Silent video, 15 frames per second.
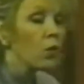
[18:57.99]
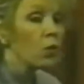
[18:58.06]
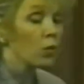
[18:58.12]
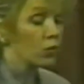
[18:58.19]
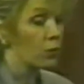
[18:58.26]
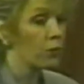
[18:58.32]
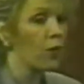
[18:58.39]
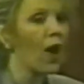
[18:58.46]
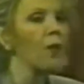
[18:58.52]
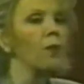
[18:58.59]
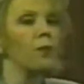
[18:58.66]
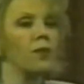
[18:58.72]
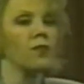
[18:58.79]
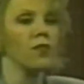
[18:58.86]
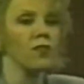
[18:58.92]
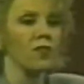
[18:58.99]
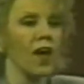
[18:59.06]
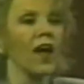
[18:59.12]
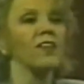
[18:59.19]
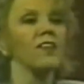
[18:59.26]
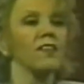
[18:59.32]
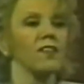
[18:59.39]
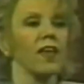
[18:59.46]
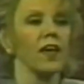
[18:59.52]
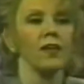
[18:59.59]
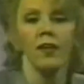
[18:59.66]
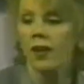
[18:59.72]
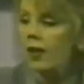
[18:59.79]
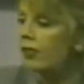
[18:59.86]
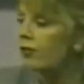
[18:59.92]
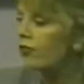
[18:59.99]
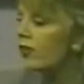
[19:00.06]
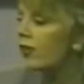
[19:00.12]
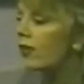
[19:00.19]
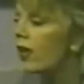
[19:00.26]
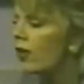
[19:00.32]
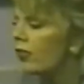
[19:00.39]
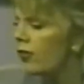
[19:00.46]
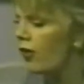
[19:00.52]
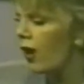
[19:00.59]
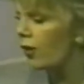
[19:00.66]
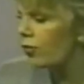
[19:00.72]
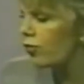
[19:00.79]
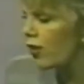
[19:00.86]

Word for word: But the problem is, is God said, a, there are